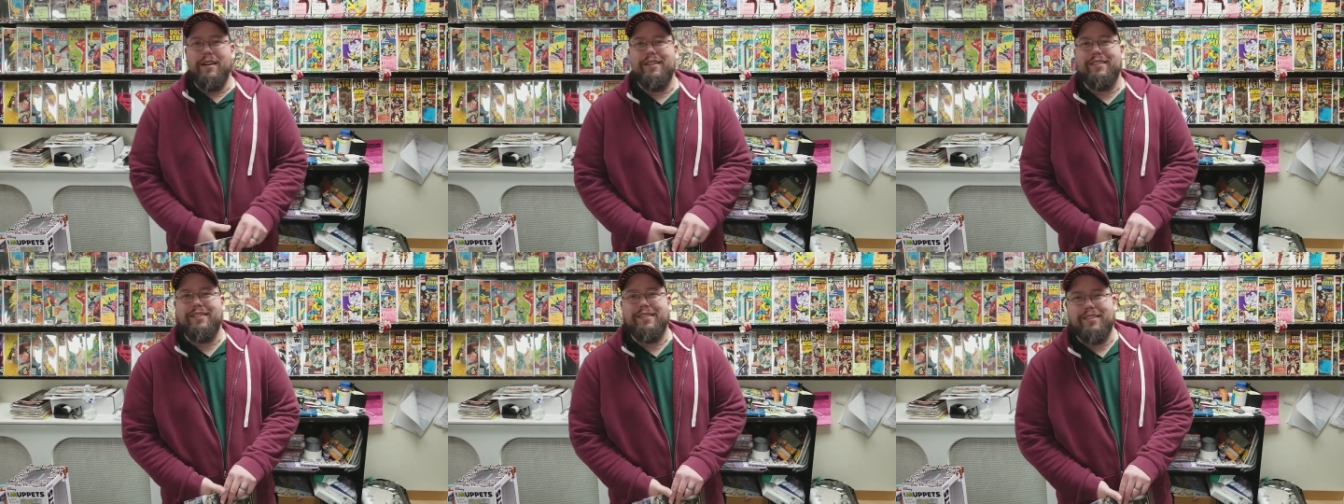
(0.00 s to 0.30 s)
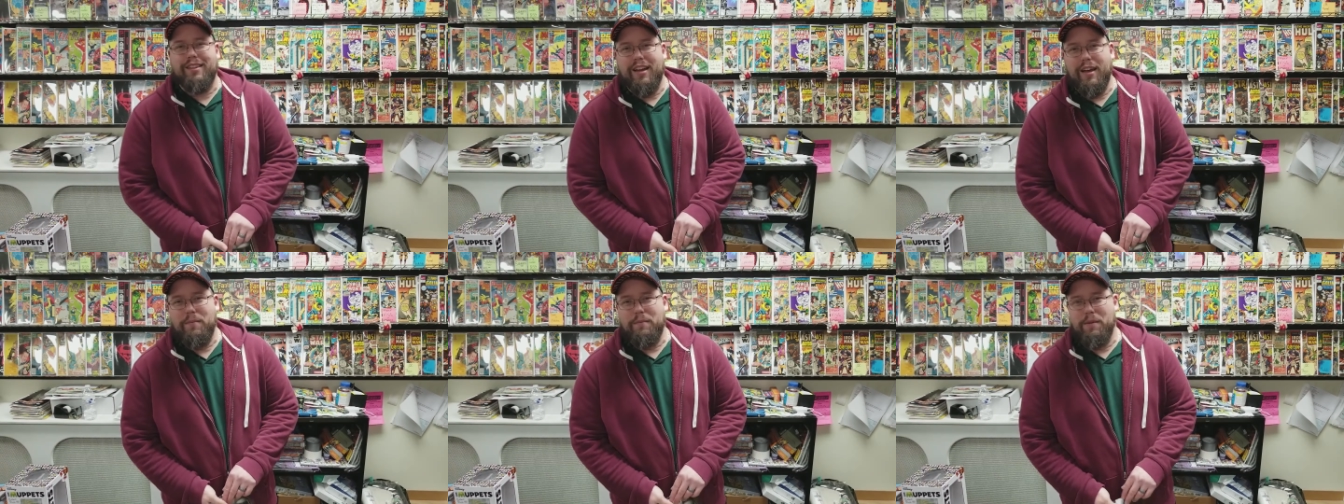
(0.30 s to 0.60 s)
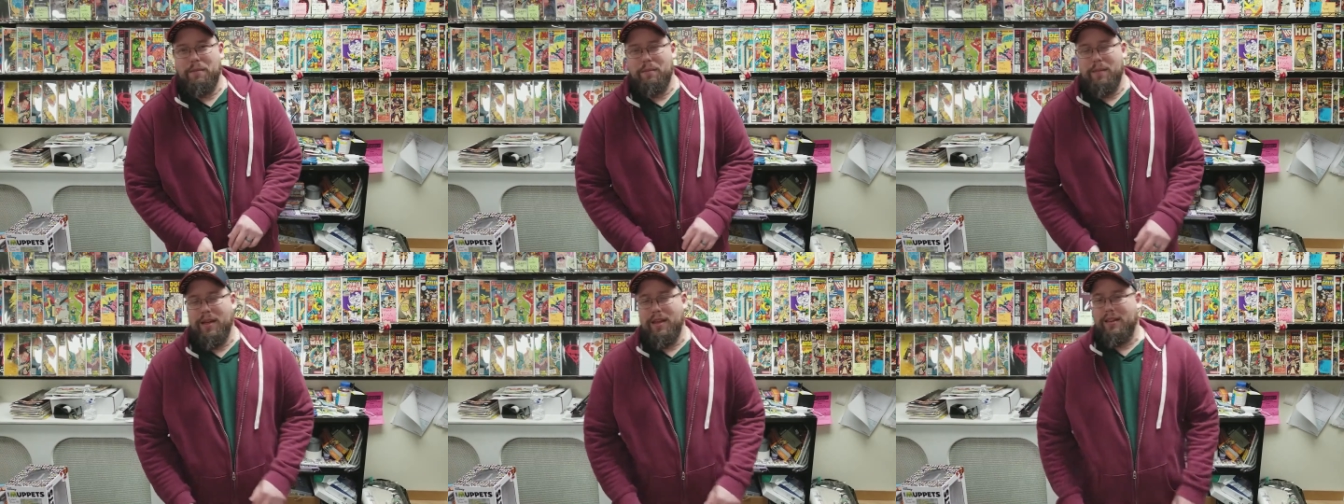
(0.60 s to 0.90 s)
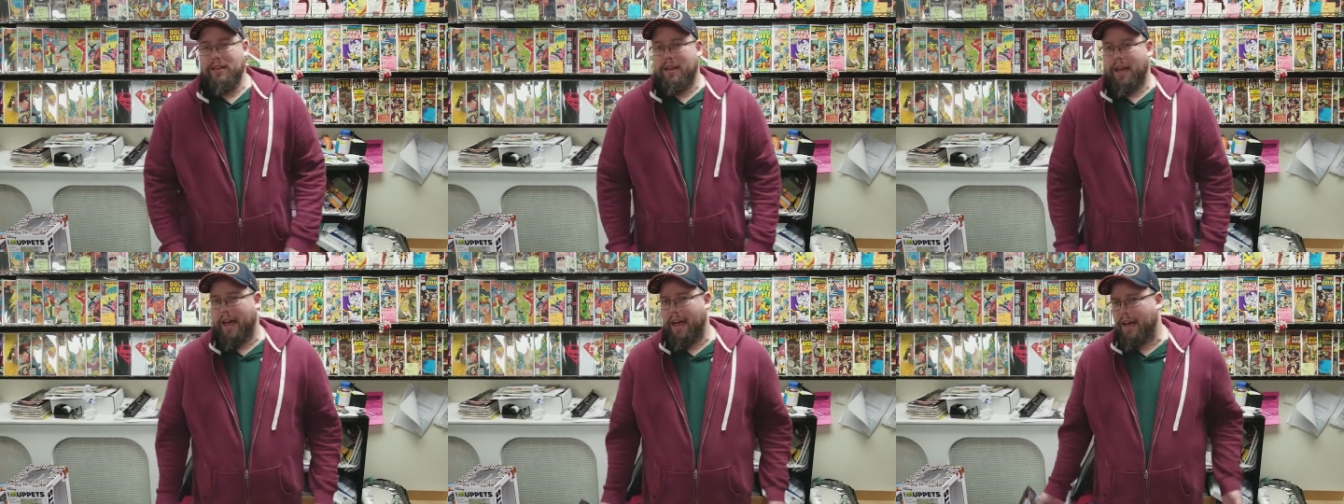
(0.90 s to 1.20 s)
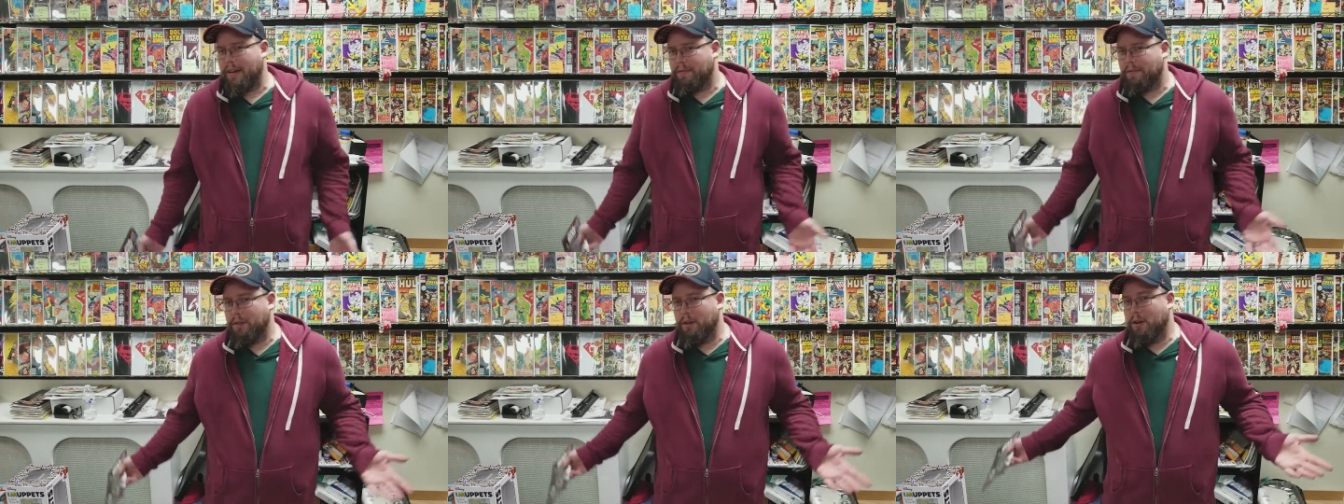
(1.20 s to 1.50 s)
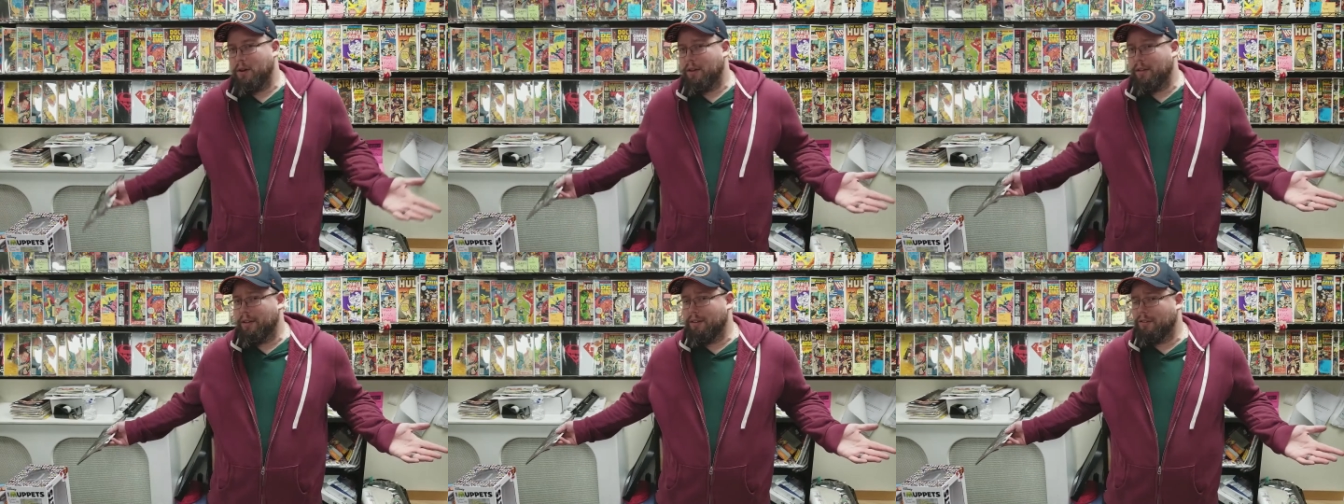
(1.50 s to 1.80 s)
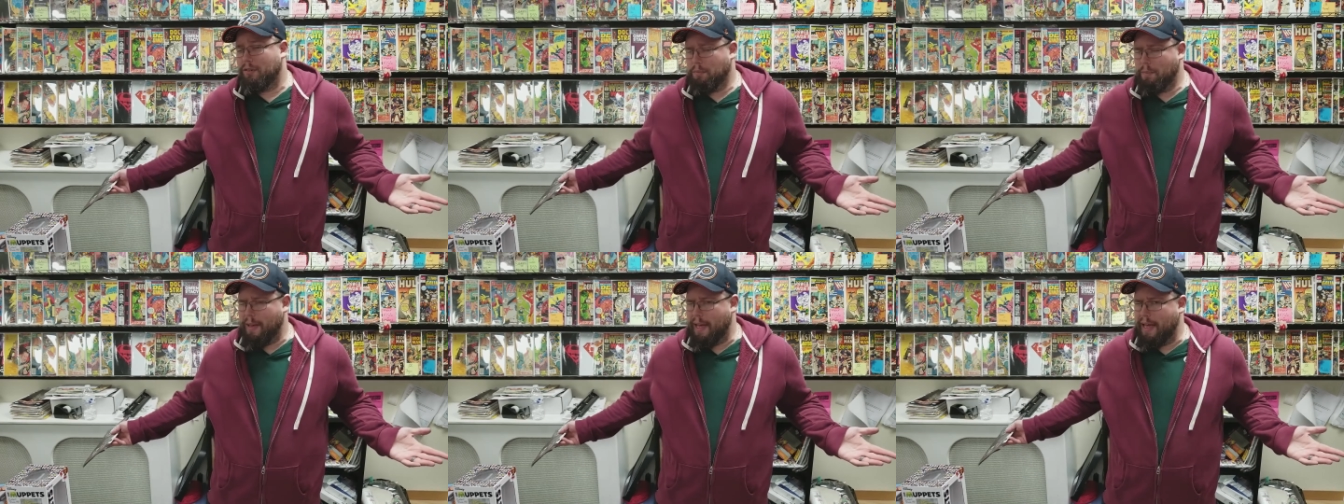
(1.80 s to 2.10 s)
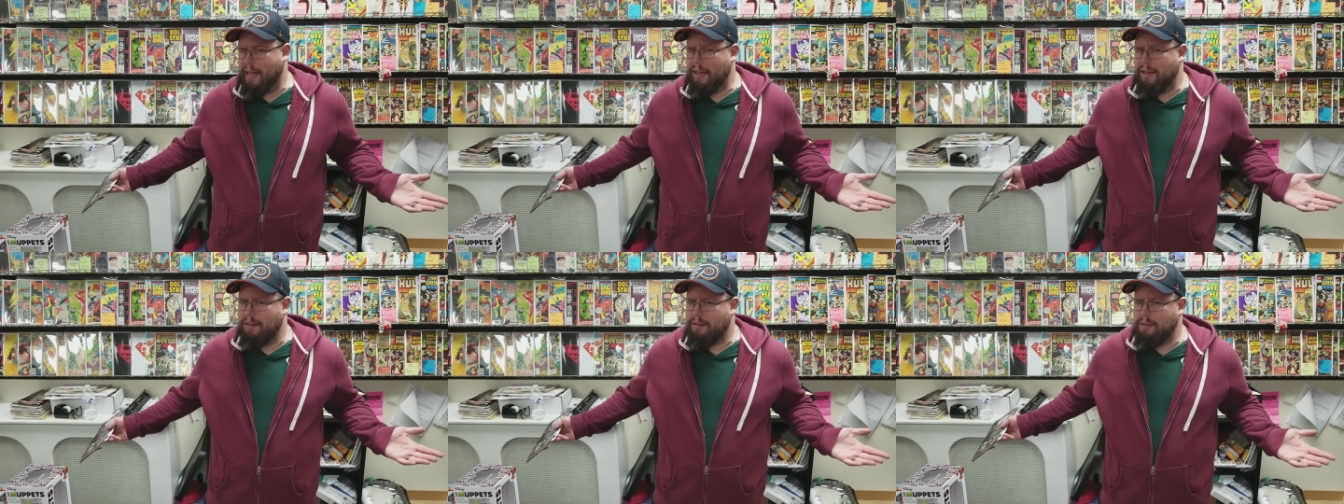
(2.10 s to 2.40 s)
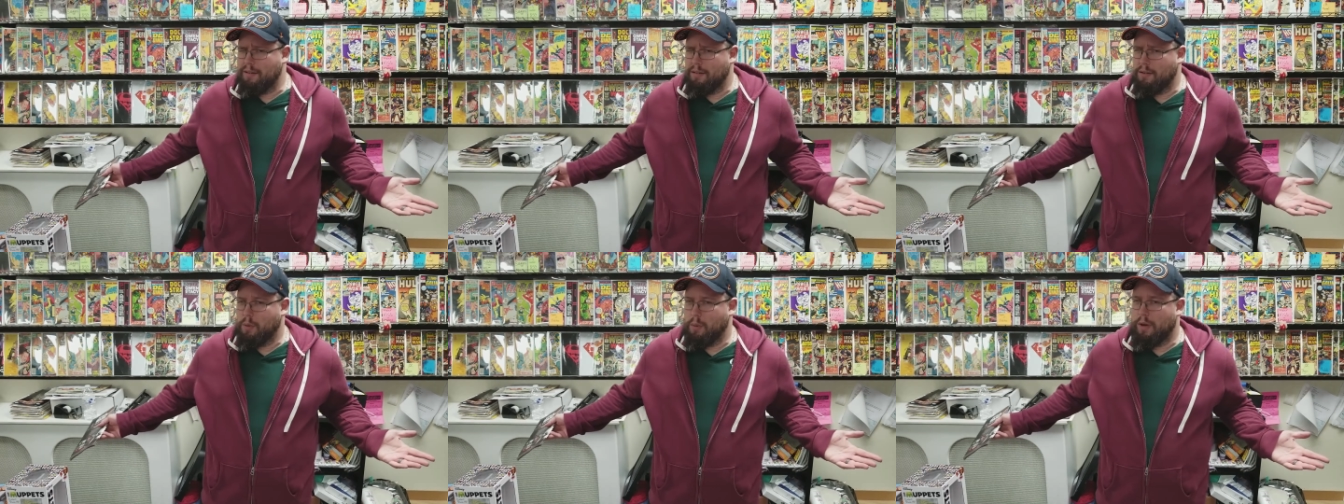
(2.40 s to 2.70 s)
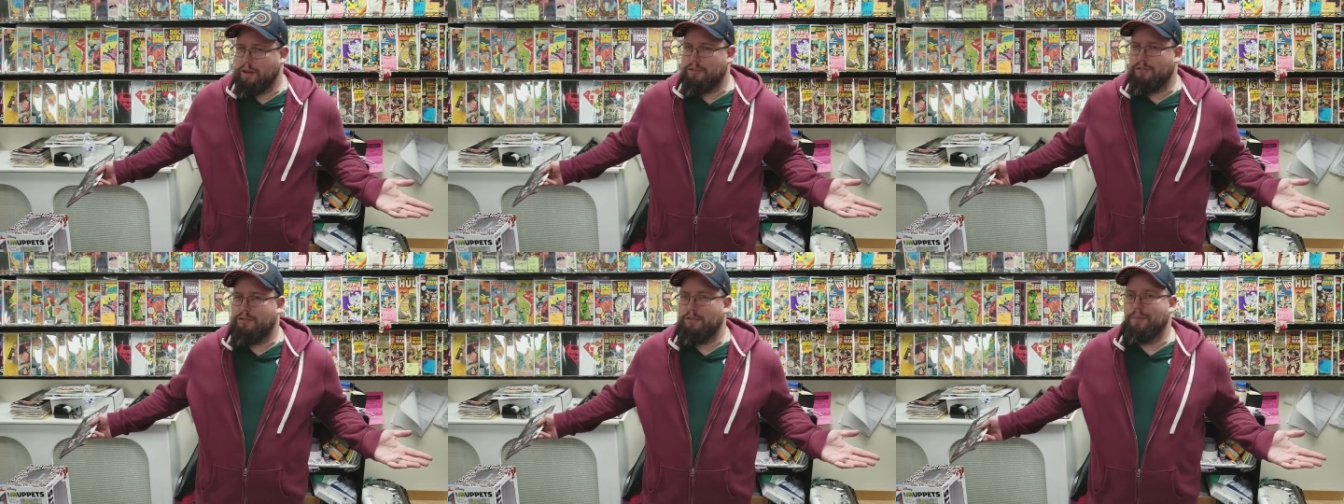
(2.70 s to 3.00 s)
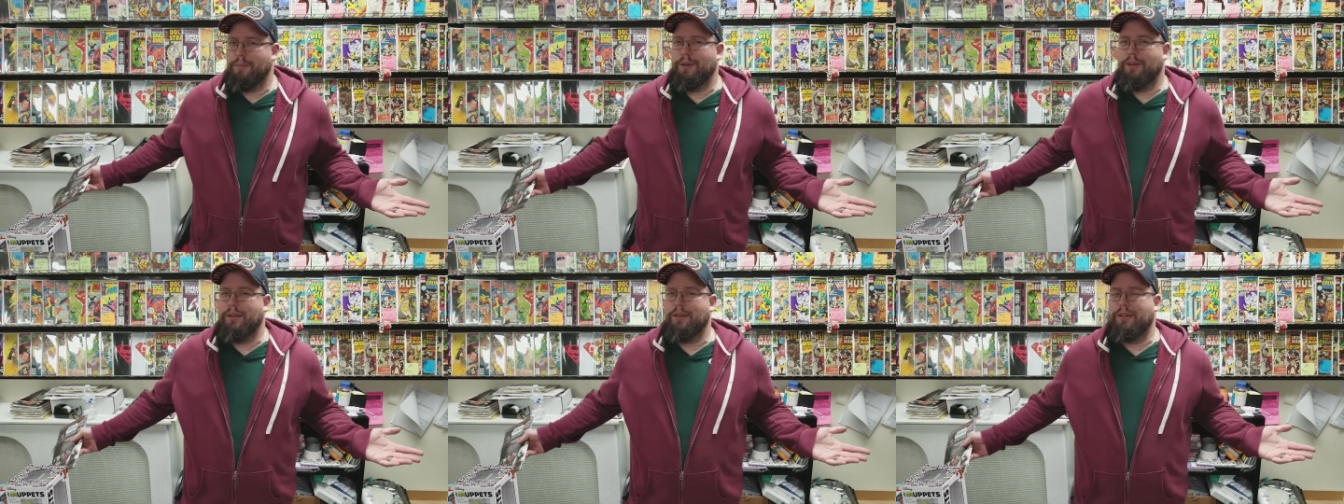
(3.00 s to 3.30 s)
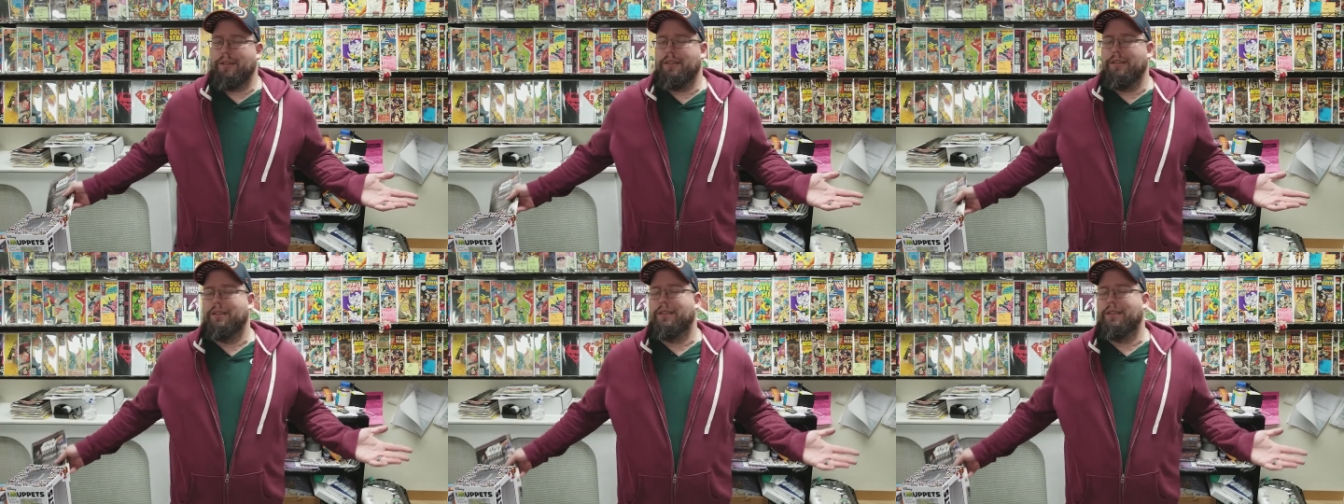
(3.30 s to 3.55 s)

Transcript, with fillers: it's time to make half the audience mad? Question mark?